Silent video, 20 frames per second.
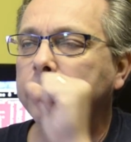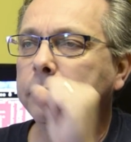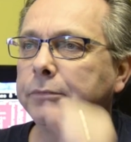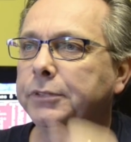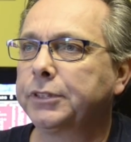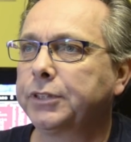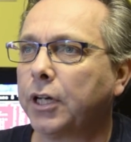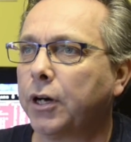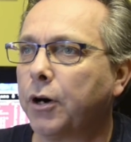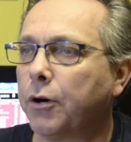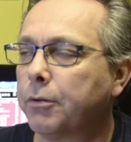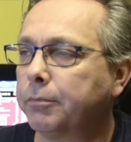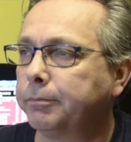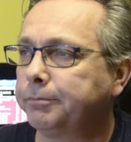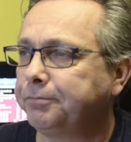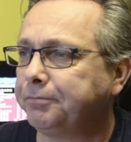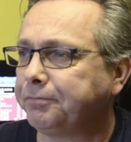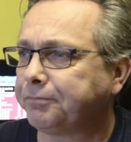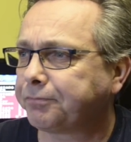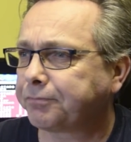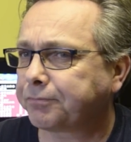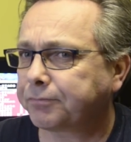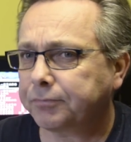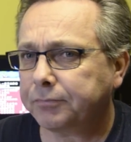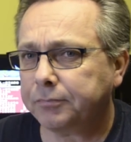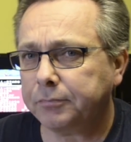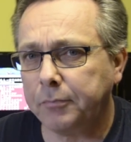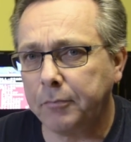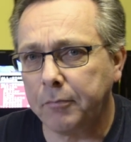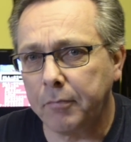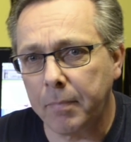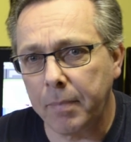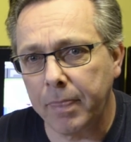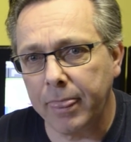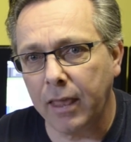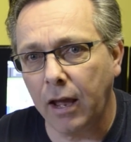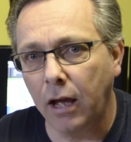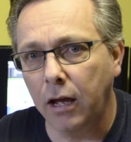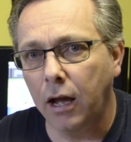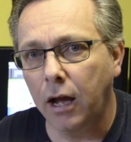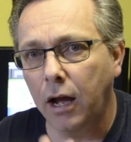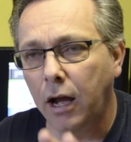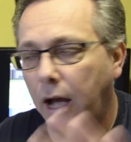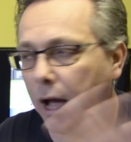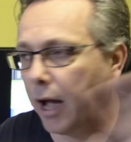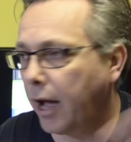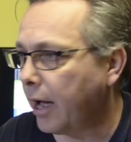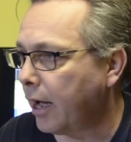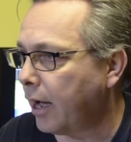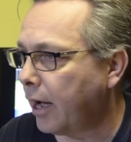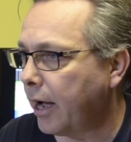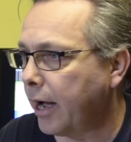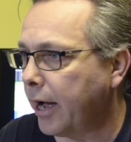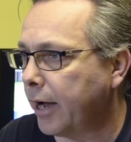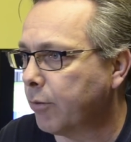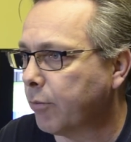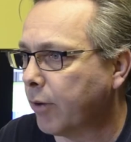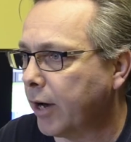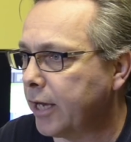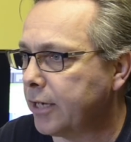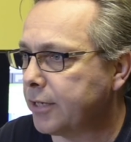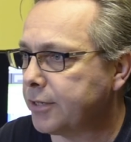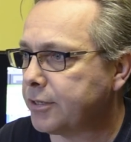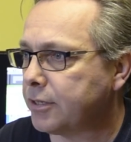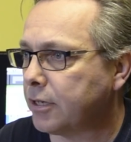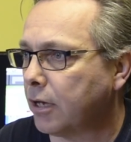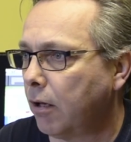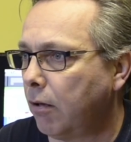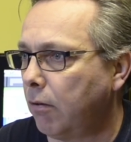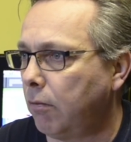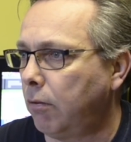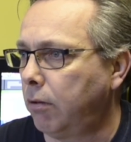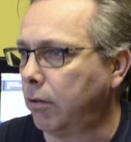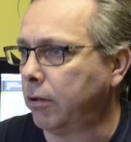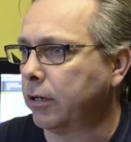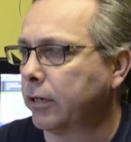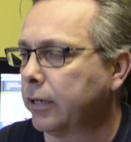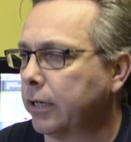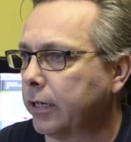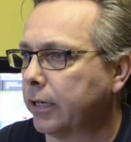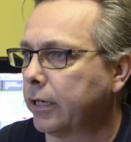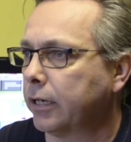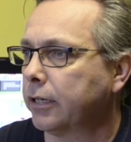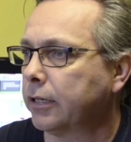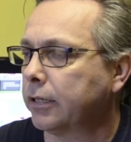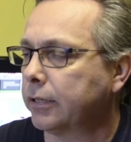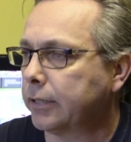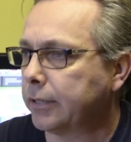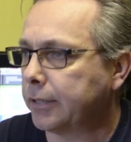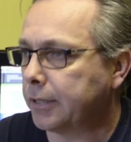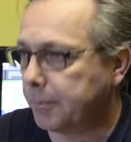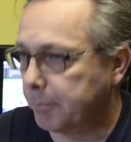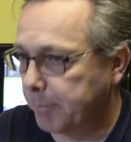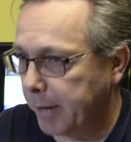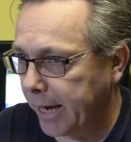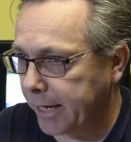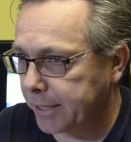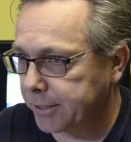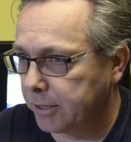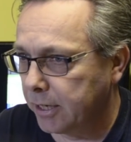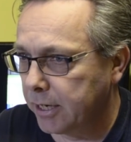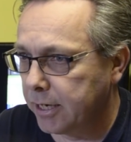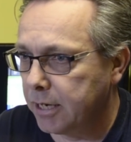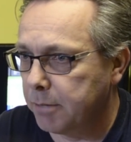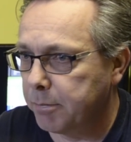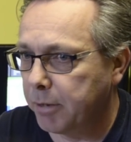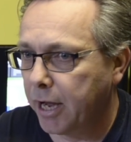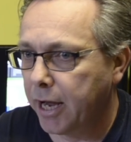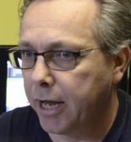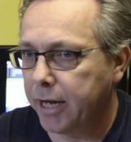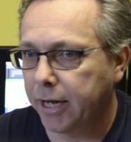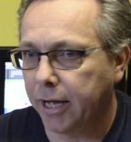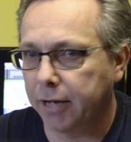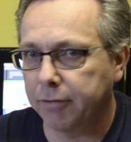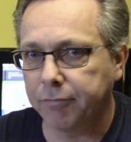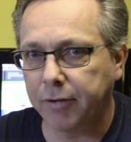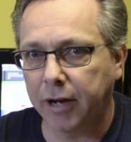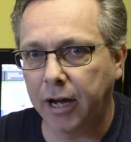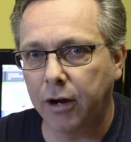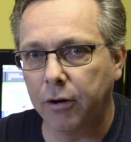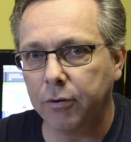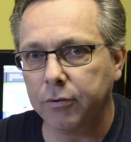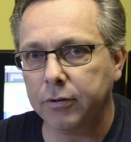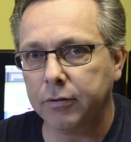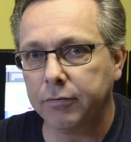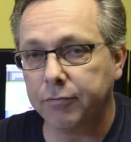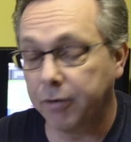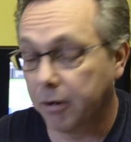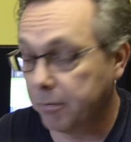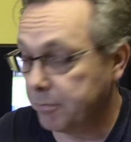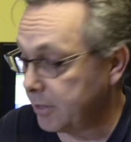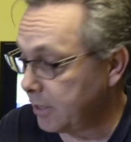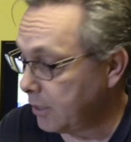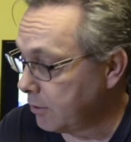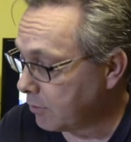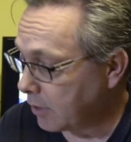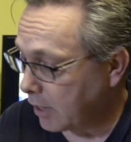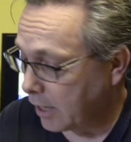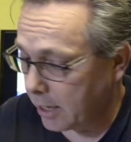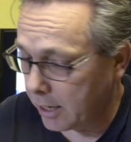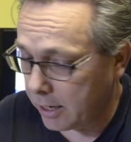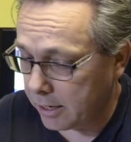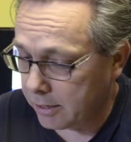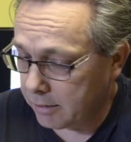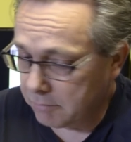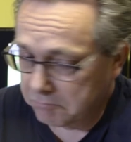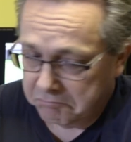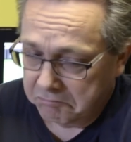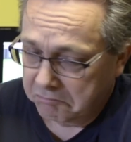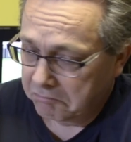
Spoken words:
So I went back to eBay and I found from the UK